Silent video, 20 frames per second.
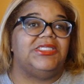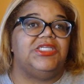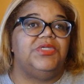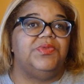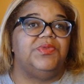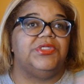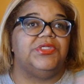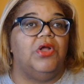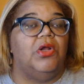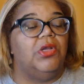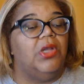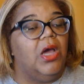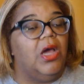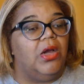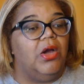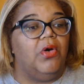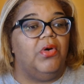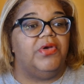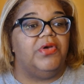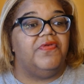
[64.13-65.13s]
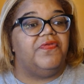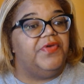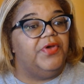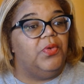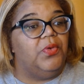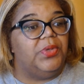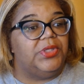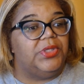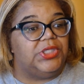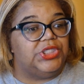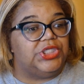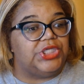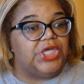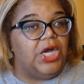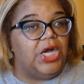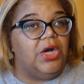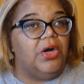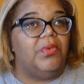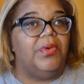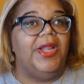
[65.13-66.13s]
she was no longer going to film with the
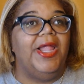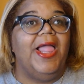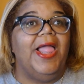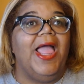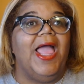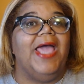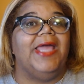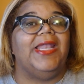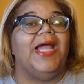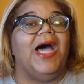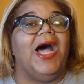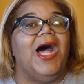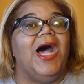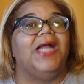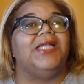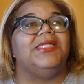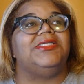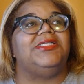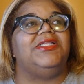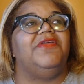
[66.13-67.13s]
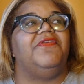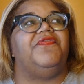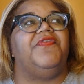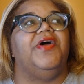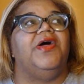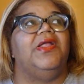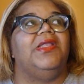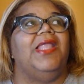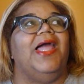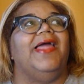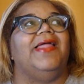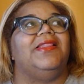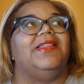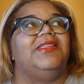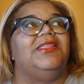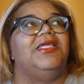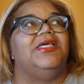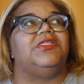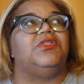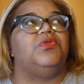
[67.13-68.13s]
show, and I honestly feel like
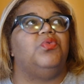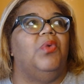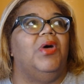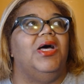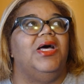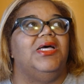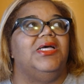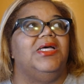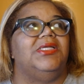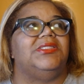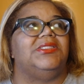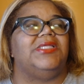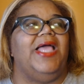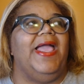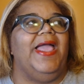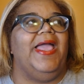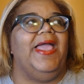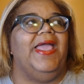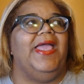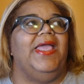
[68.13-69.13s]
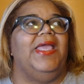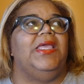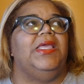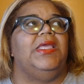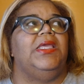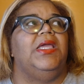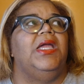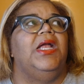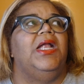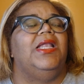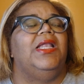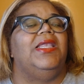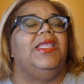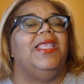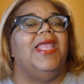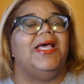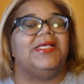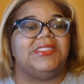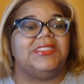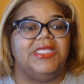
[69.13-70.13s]
this was a
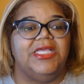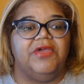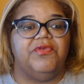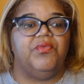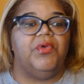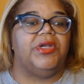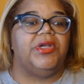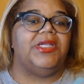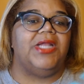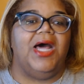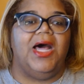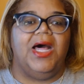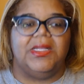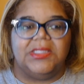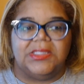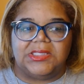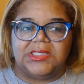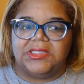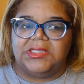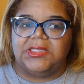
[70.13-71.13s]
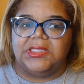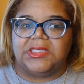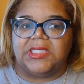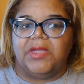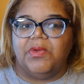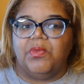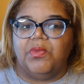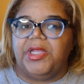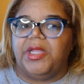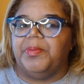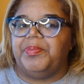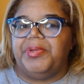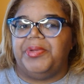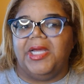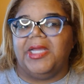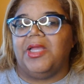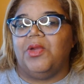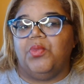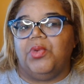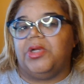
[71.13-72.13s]
let's see if one of the other sisters can we can
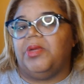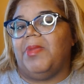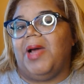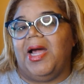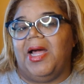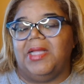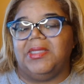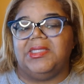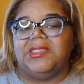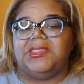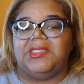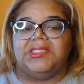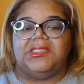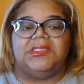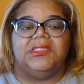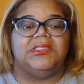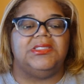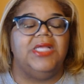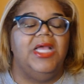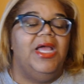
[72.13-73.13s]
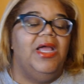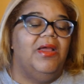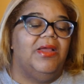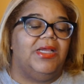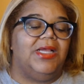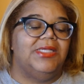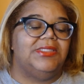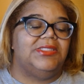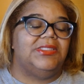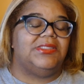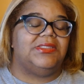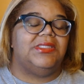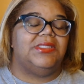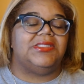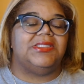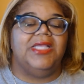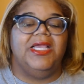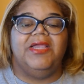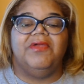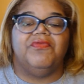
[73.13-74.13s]
plug in one of my other sisters because the
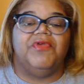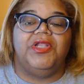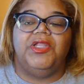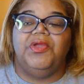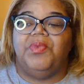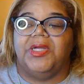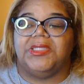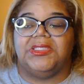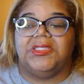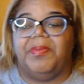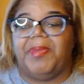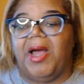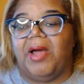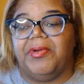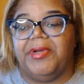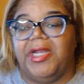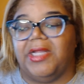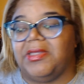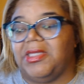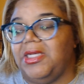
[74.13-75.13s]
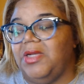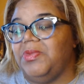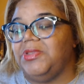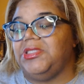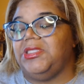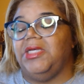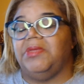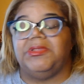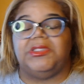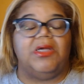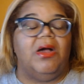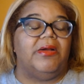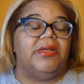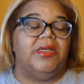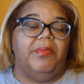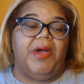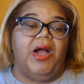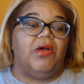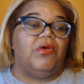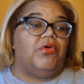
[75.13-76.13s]
scene really wasn't about nothing it was them talking
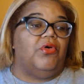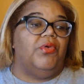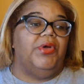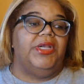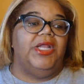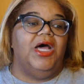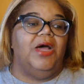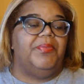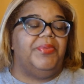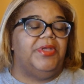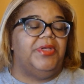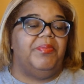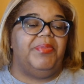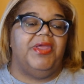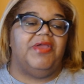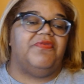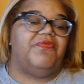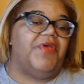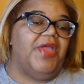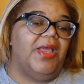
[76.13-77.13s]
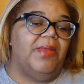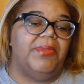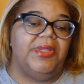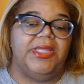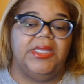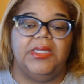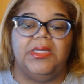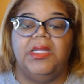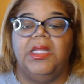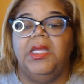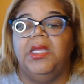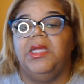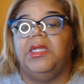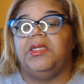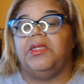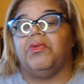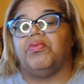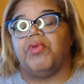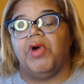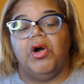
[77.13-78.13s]
about growing up and the big family and
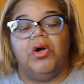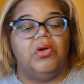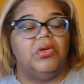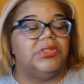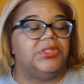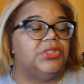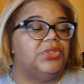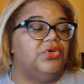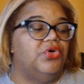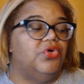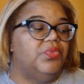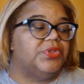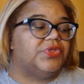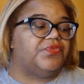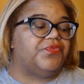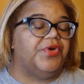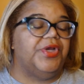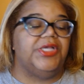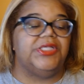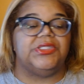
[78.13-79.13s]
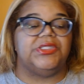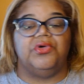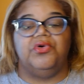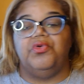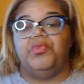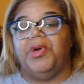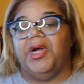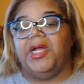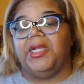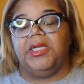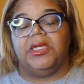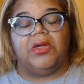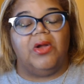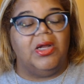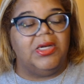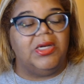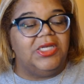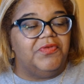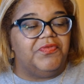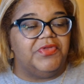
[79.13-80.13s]
the roles and who was friends and who wasn't and
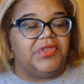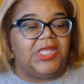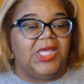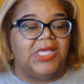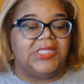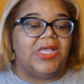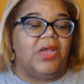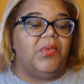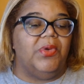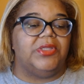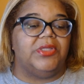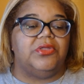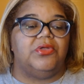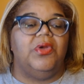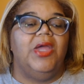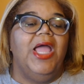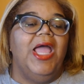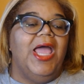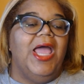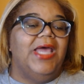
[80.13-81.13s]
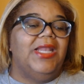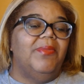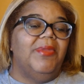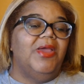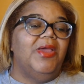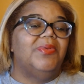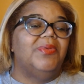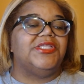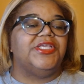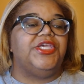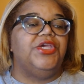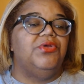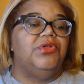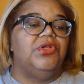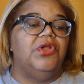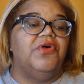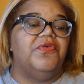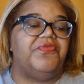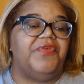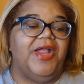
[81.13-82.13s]
all the different things they went through and i mean it was a cute
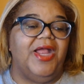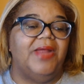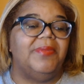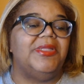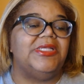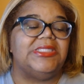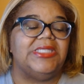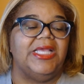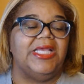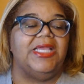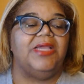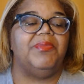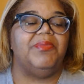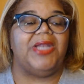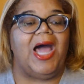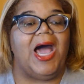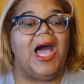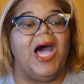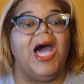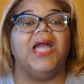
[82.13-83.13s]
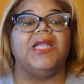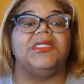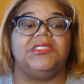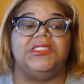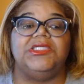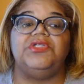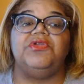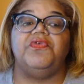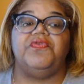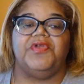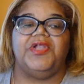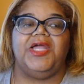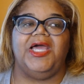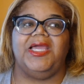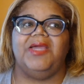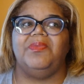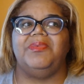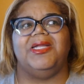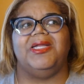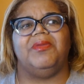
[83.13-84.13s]
little family scene but i honestly do feel like
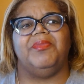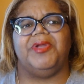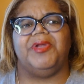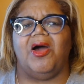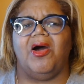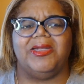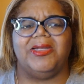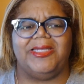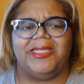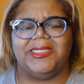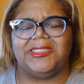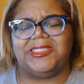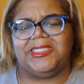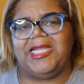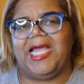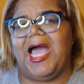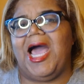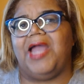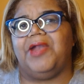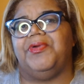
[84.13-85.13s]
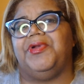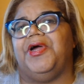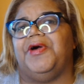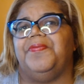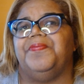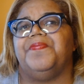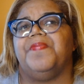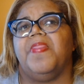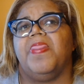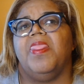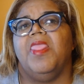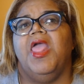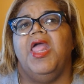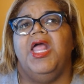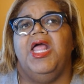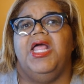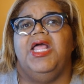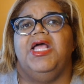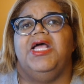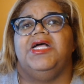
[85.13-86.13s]
it might have been an audition i don't know
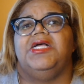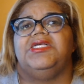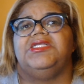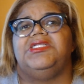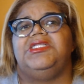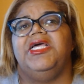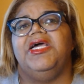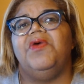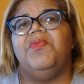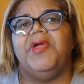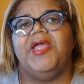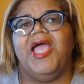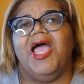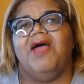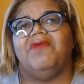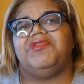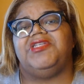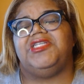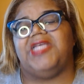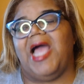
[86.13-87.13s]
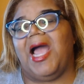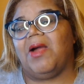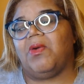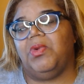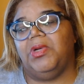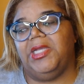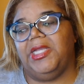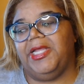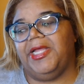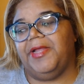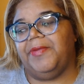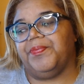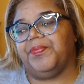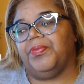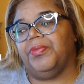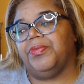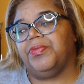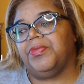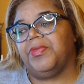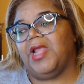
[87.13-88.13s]
then we have jacqueline
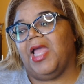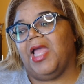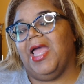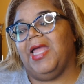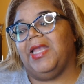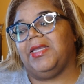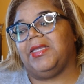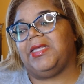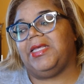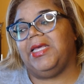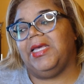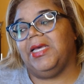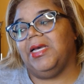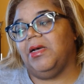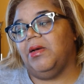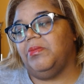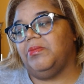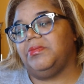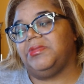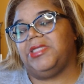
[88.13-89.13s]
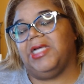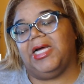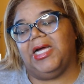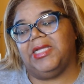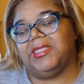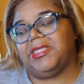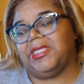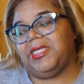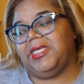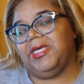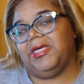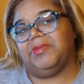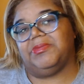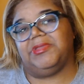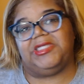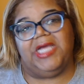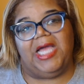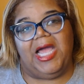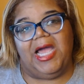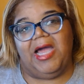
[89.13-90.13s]
and kim the other kim
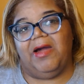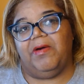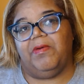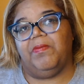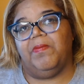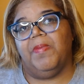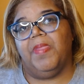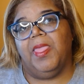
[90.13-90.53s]
child